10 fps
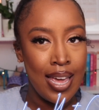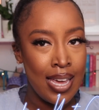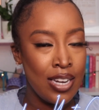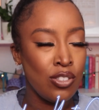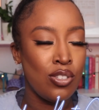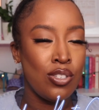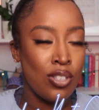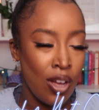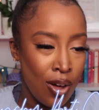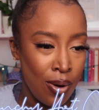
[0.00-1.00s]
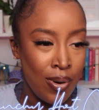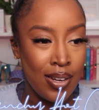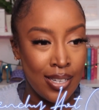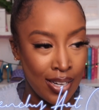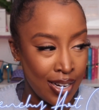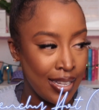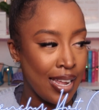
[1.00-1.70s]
It is so good.